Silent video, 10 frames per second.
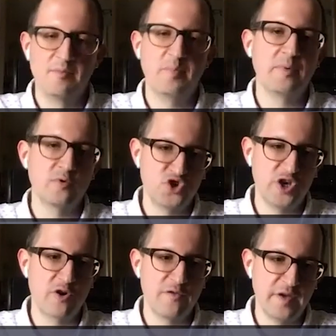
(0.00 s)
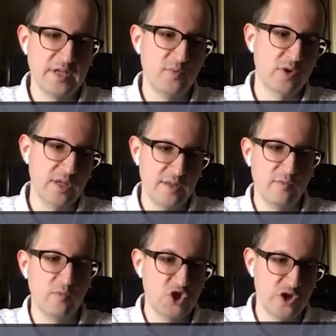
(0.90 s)
people share on Facebook and
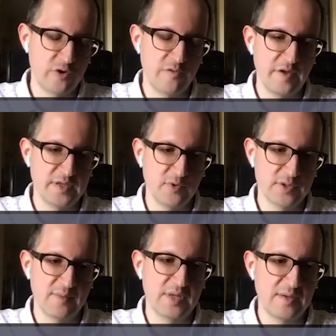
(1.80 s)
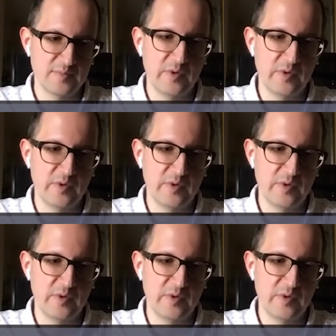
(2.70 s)
we share on Facebook sometimes,